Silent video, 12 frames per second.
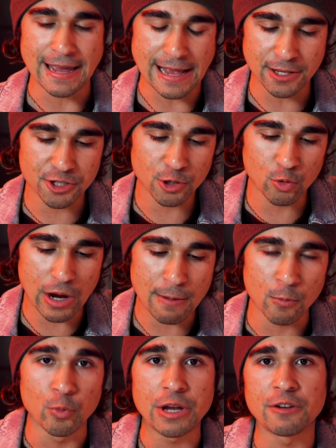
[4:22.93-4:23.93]

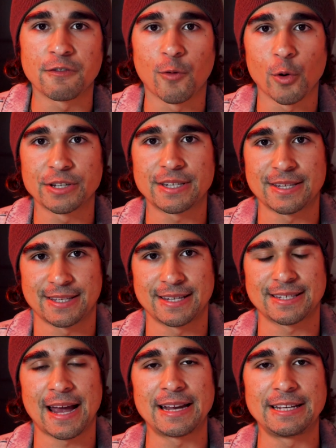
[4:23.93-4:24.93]
Instagram reinforces
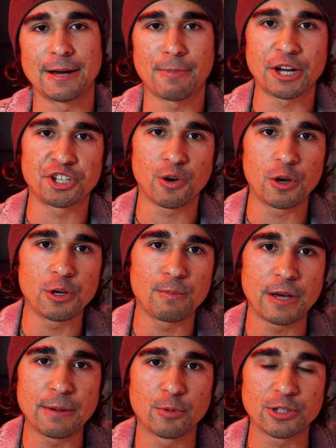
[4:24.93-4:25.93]
this idea by showing you
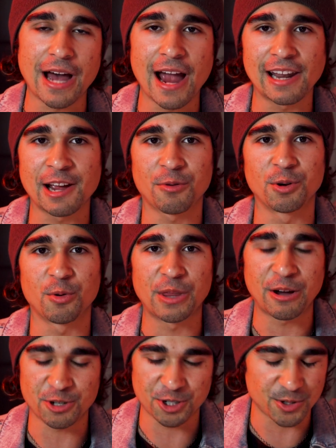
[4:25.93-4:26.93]
people's highlight reel
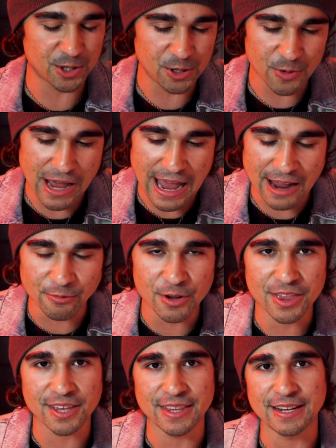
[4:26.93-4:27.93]
without showing you
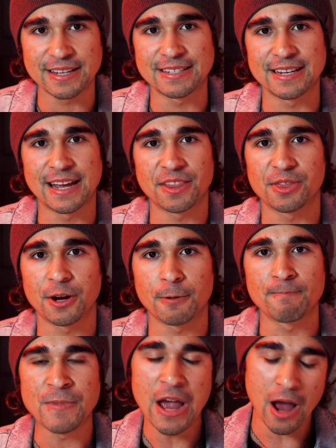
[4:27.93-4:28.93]
everything they did to get
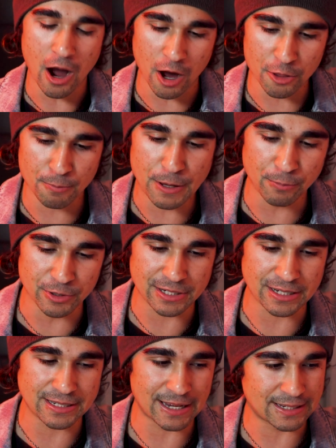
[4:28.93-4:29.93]
there. Other people's
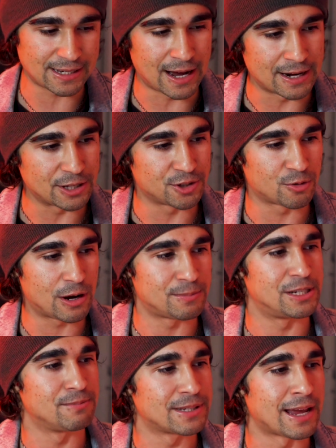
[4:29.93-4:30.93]
success on
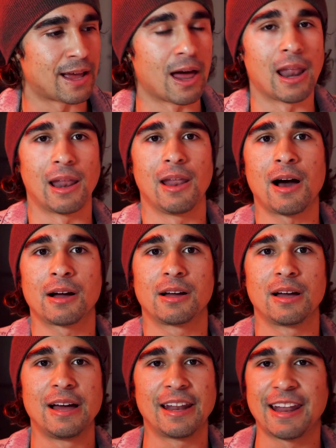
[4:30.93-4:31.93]
Instagram seems like
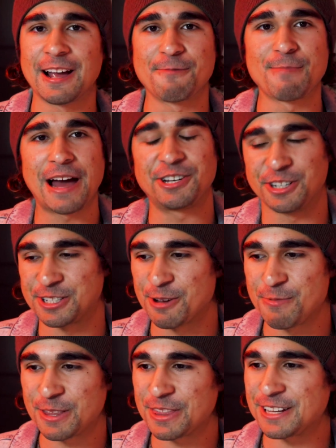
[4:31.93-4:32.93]
luck, like magic,
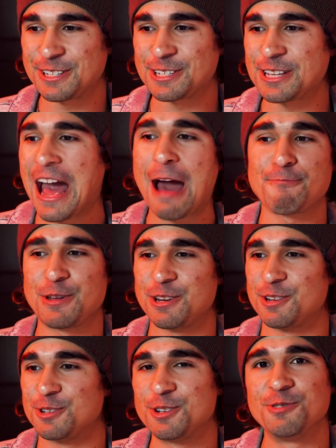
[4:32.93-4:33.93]
something that just
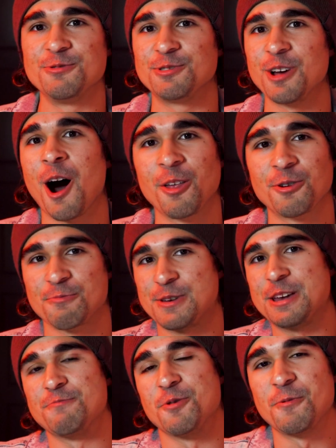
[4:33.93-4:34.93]
happened to other
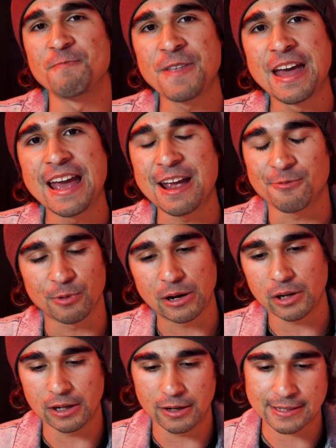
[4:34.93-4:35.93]
people. It
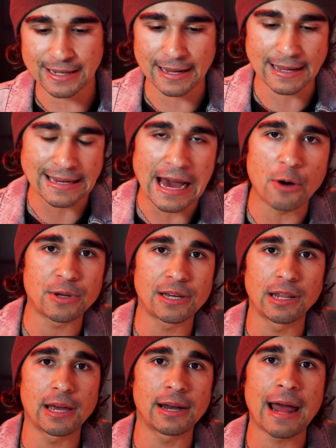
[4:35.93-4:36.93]
rarely looks like a
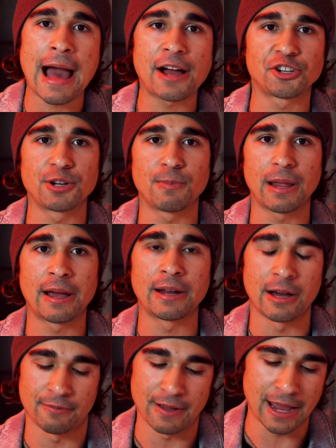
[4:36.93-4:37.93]
calculated action
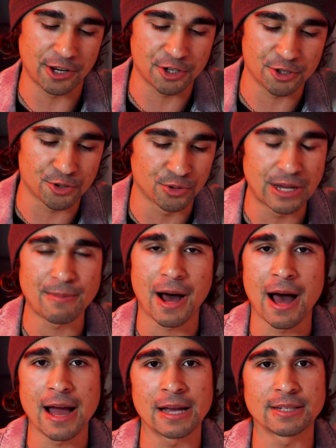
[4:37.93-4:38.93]
plan of extreme
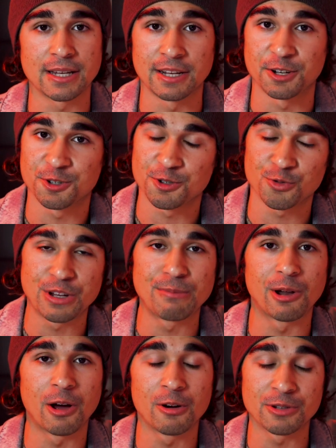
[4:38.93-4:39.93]
highs and extreme
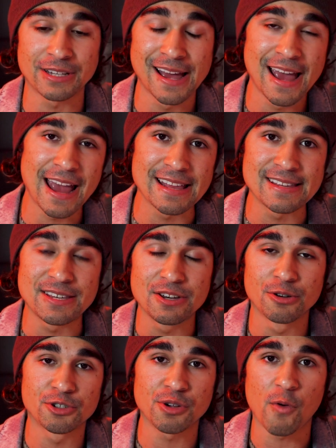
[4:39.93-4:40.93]
lows and
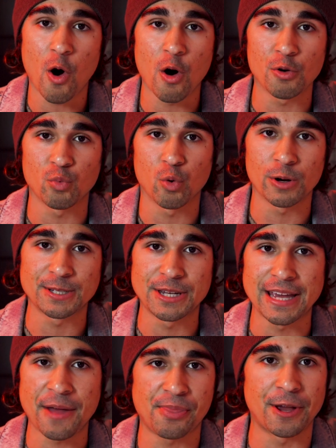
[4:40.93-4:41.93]
years of hard work to
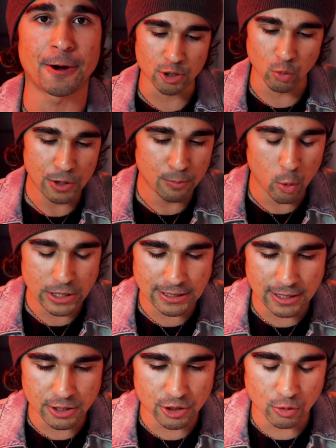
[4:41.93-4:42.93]
get there. To win points
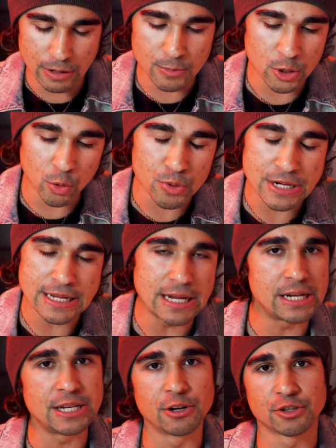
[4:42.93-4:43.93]
on Instagram, you don't
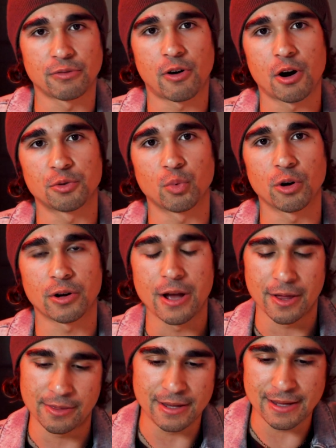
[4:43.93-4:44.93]
need years of hard work,
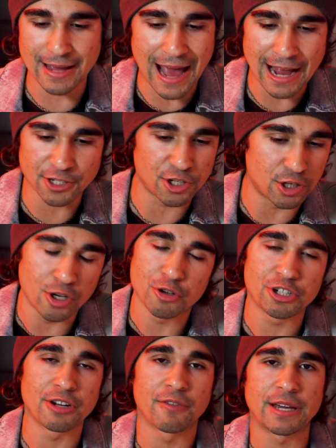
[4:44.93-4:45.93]
the
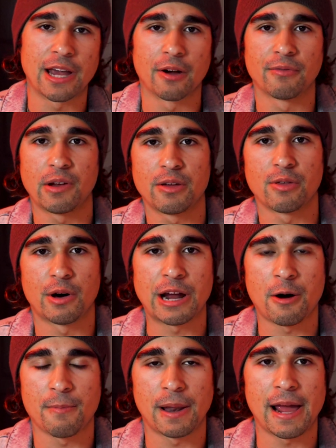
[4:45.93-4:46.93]
execution of a carefully thought
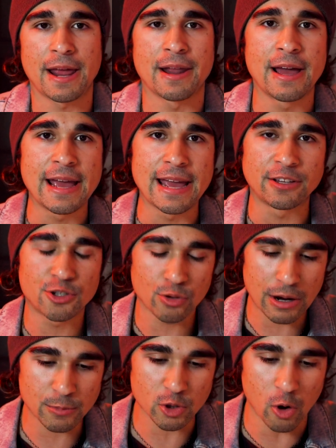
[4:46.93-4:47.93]
out plan.
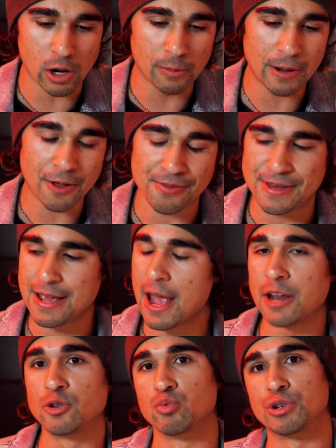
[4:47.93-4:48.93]
Instagram is all about the
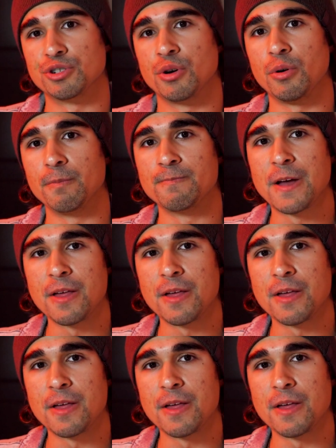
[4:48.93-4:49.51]
end result.